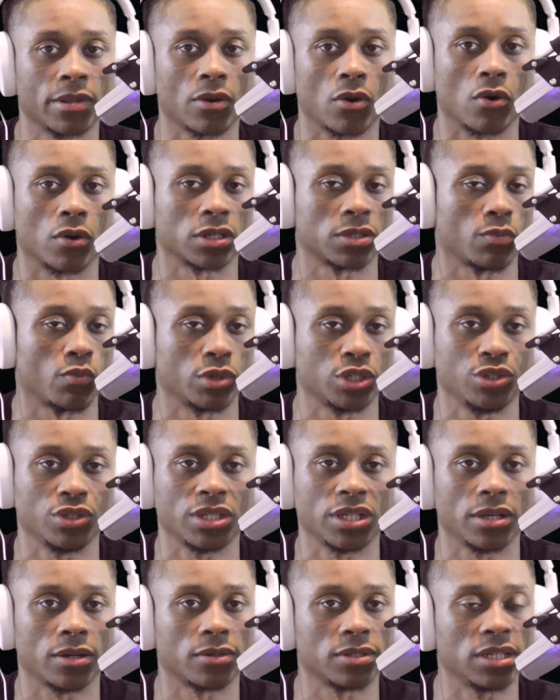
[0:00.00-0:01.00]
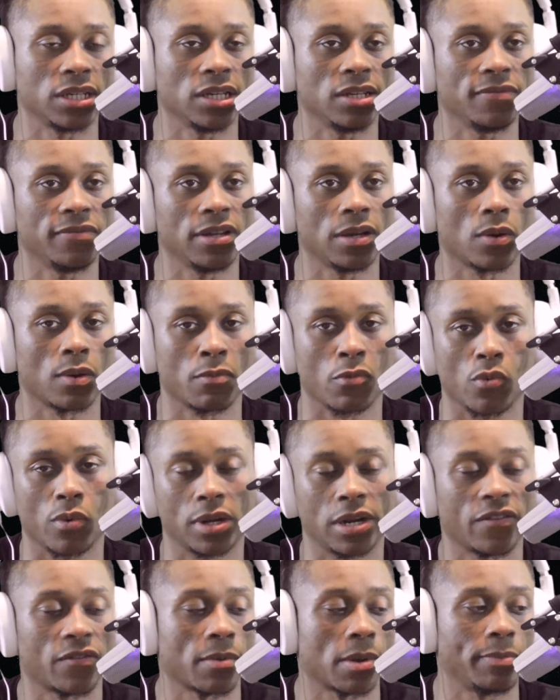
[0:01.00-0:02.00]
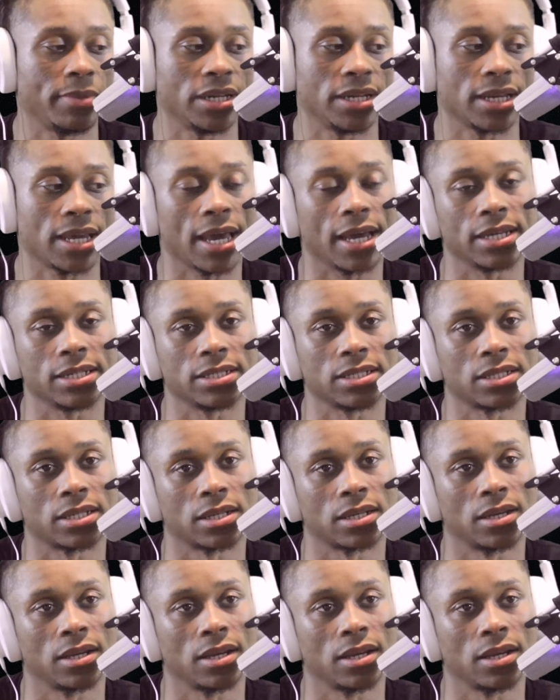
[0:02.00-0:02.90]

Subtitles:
or what you see on TV, or whatever may be the case.